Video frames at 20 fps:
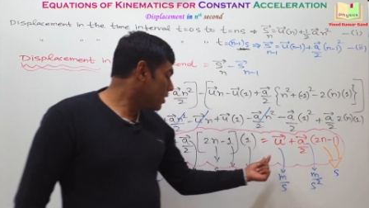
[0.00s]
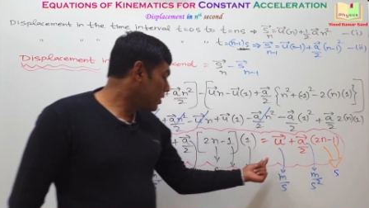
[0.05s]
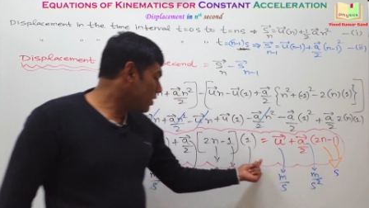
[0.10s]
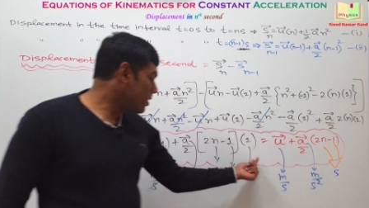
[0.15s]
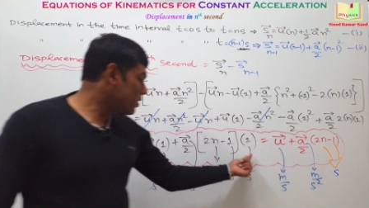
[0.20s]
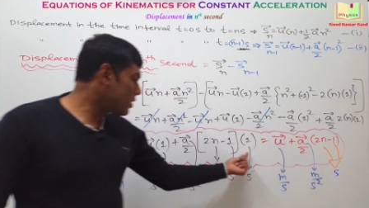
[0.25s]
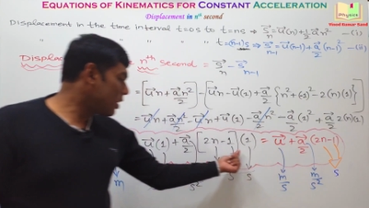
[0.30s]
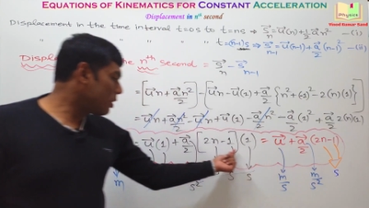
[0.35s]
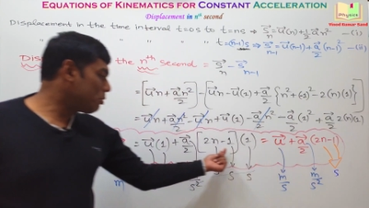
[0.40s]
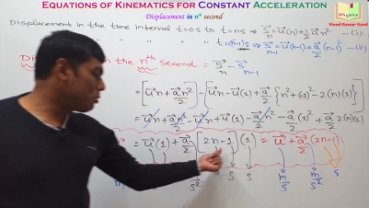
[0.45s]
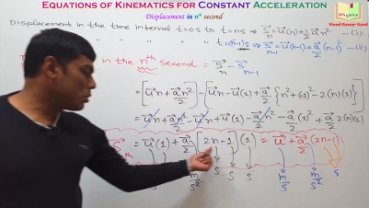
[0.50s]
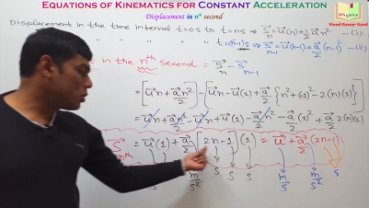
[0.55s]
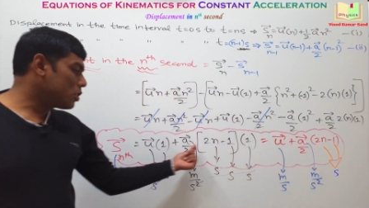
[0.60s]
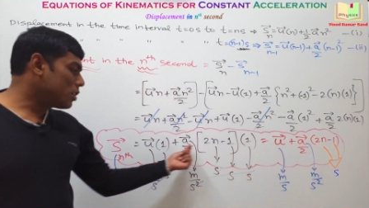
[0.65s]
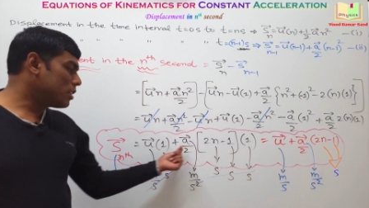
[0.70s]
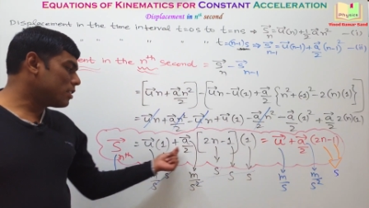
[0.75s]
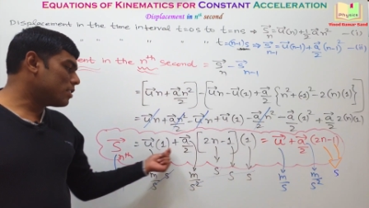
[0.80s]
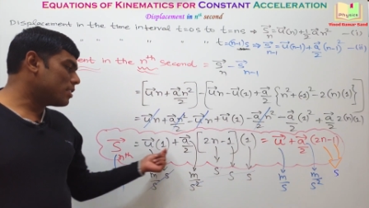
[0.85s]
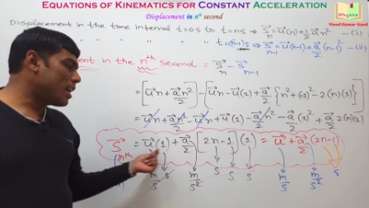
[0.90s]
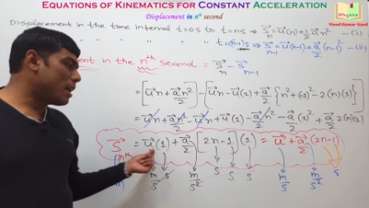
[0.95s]
This
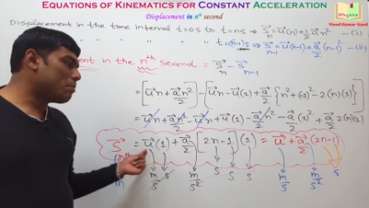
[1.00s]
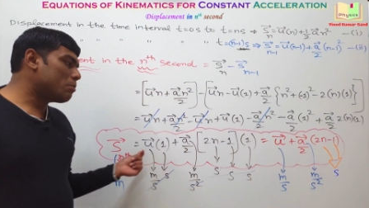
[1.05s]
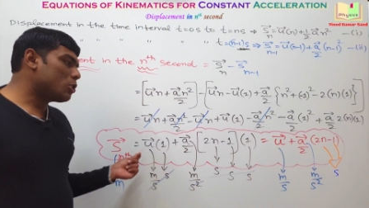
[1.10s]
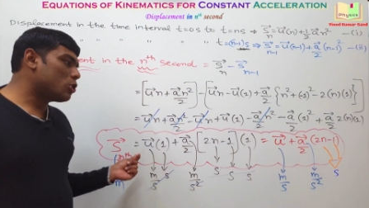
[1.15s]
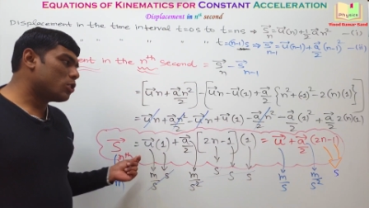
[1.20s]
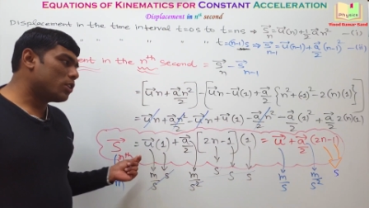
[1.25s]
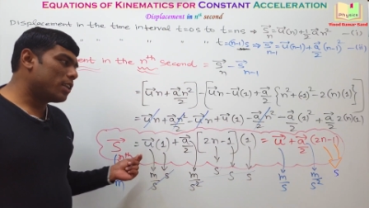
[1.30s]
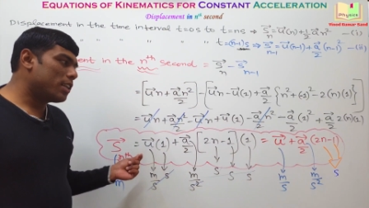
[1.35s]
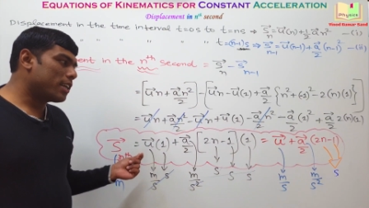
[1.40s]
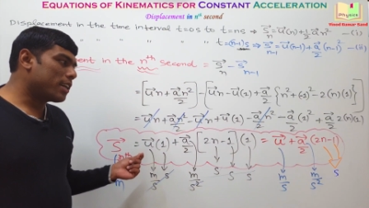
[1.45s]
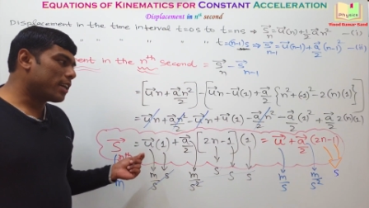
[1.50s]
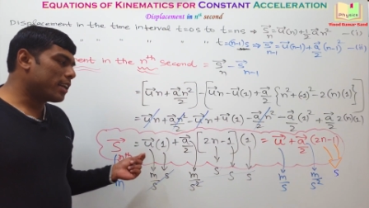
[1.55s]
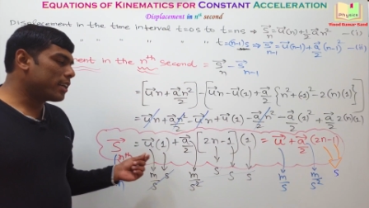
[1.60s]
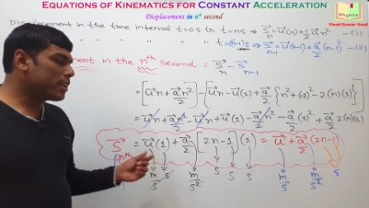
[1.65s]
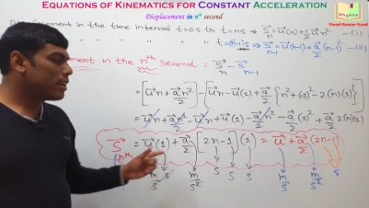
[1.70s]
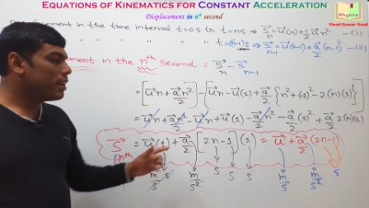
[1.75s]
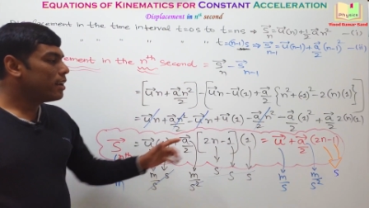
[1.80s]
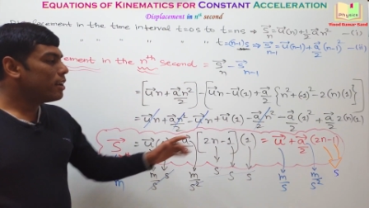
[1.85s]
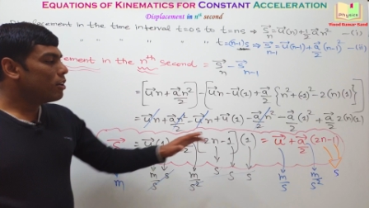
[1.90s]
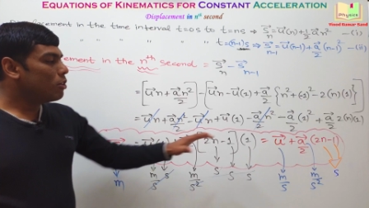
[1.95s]
equation is dimensionally
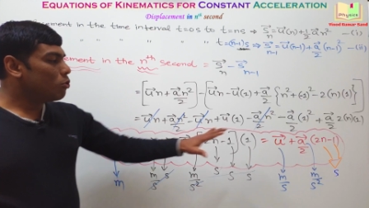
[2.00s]
correct.